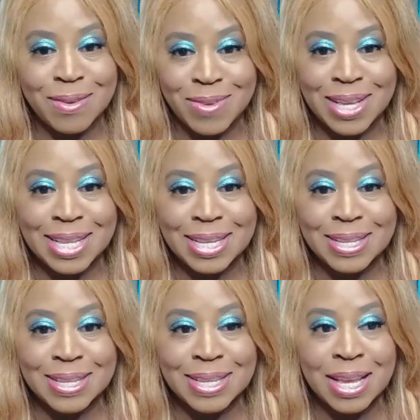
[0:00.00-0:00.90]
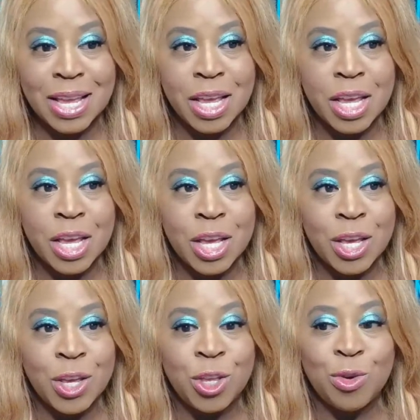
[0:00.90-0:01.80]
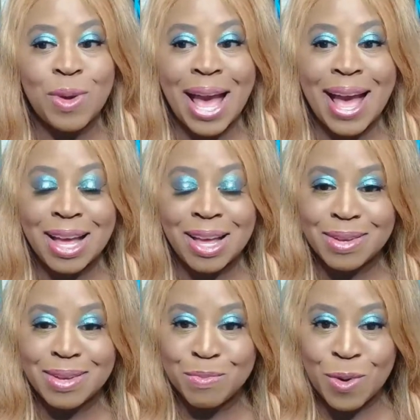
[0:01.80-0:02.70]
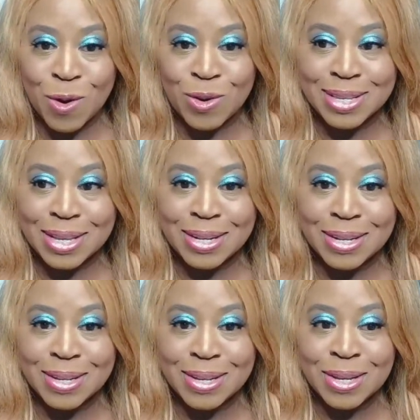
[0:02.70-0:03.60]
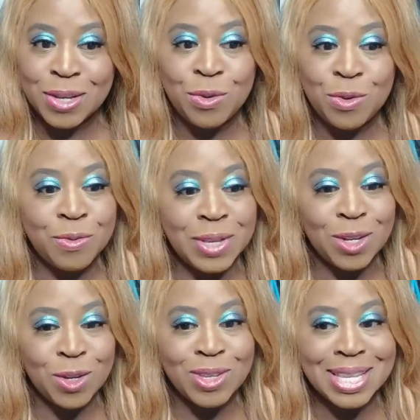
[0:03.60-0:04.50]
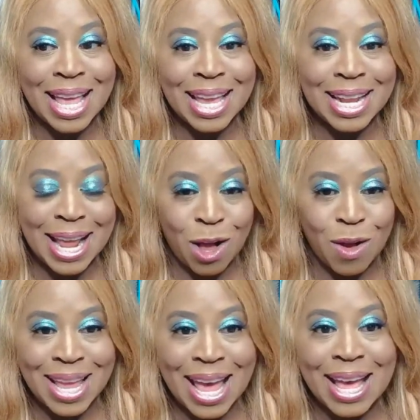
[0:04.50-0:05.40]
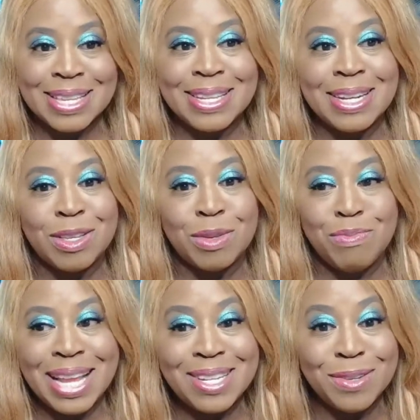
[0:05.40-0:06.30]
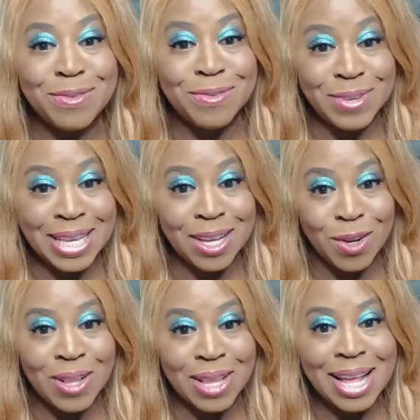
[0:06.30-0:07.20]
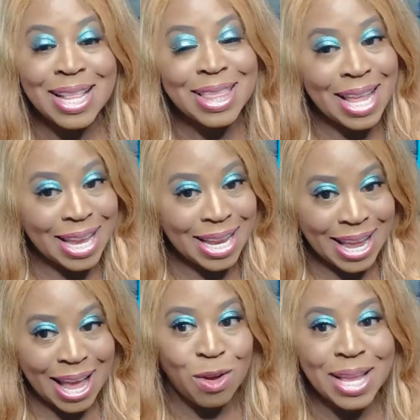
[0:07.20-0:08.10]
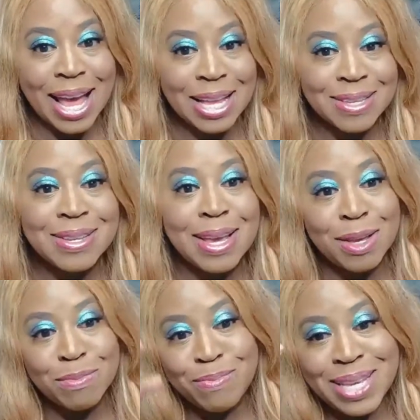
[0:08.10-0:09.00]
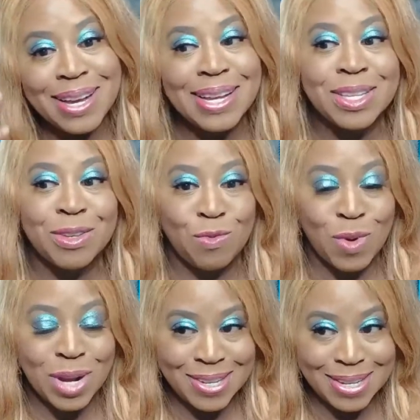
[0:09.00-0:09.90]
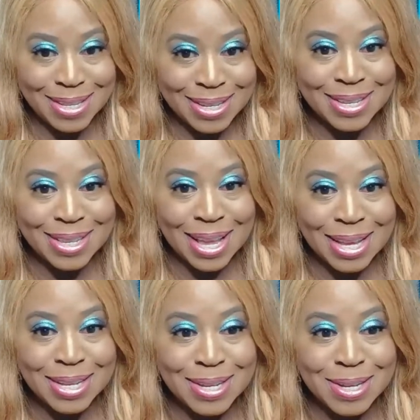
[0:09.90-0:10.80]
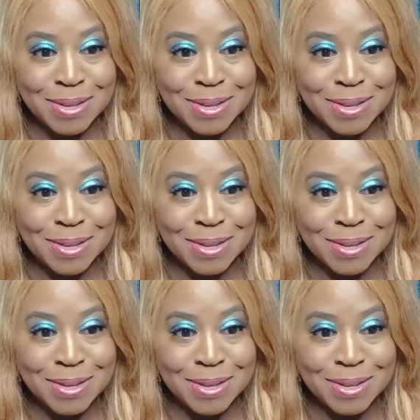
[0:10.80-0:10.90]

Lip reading: villains. You have a person who feels like an outcast and is meant to feel like an outcast because of what she looks like.